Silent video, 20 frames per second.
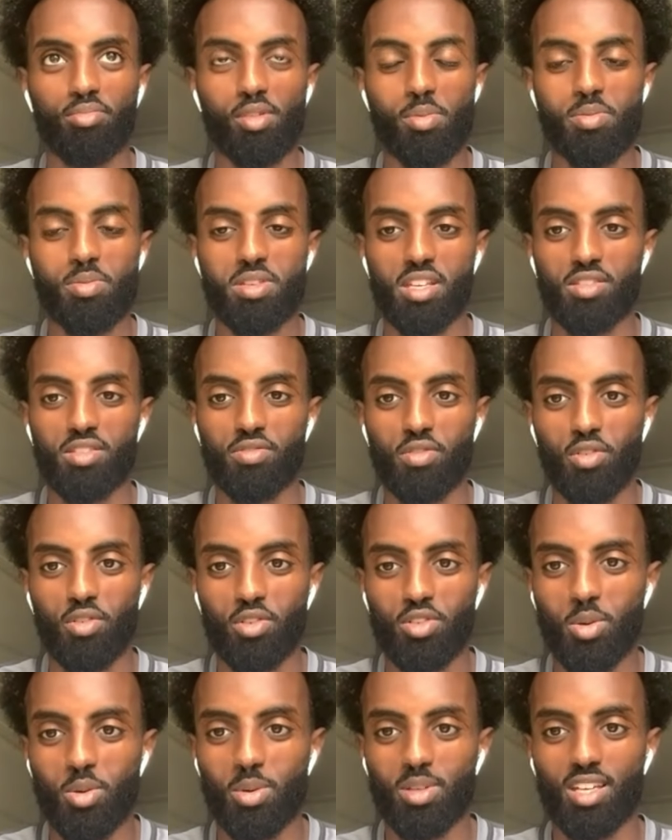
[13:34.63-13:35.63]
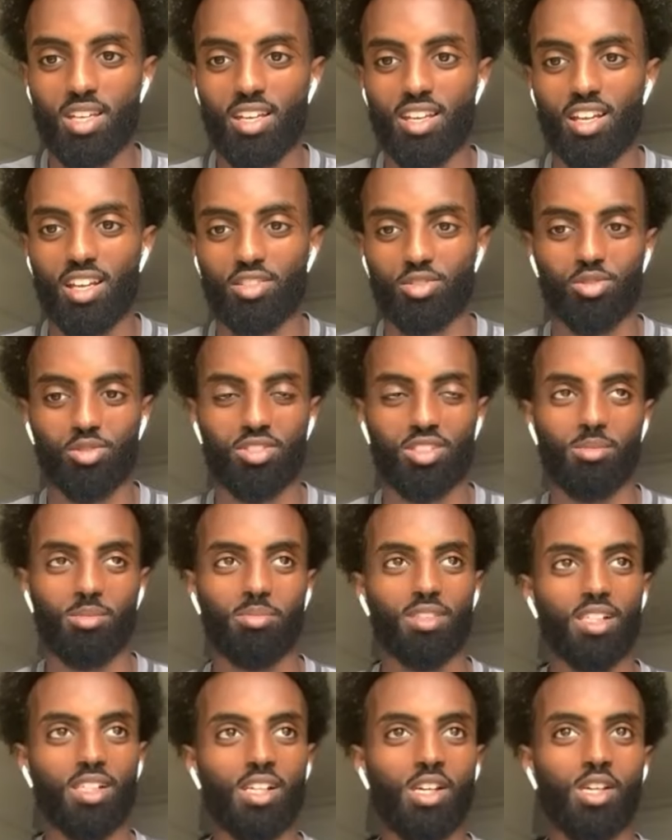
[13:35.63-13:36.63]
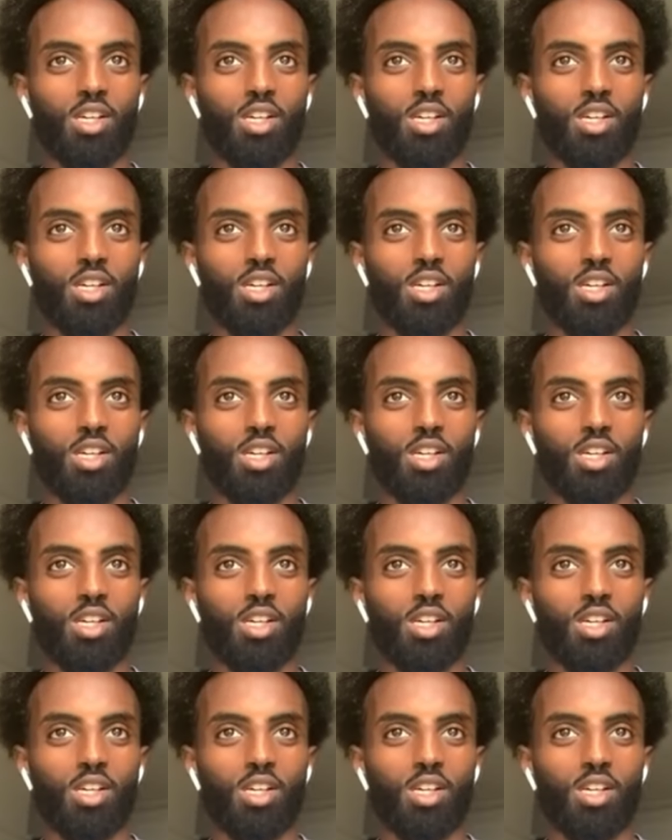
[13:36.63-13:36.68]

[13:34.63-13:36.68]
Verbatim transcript: represents for USA national team.